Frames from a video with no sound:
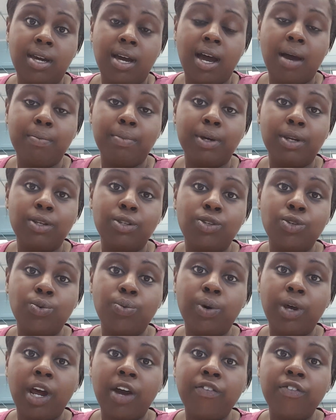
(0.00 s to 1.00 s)
I'm going to do
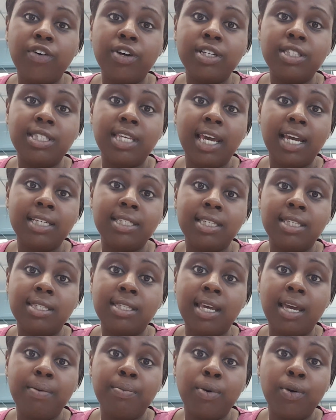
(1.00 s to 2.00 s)
whatever it takes to
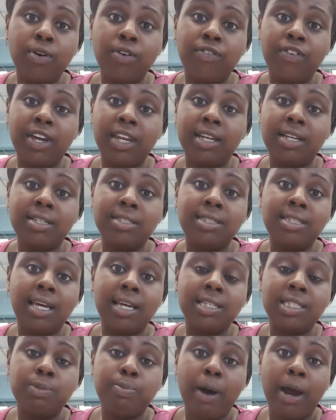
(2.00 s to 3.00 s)
stay motivated and stay
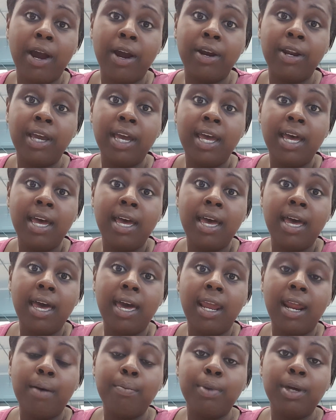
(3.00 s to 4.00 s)
inspired.
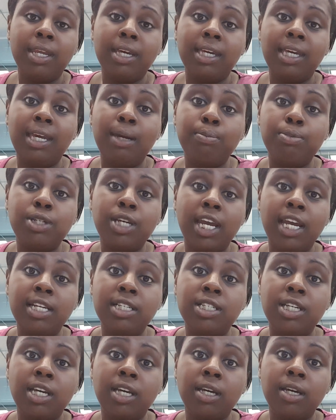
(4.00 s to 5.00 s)
And I'm going to keep
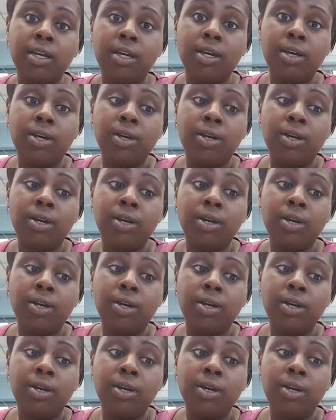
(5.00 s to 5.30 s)
changing,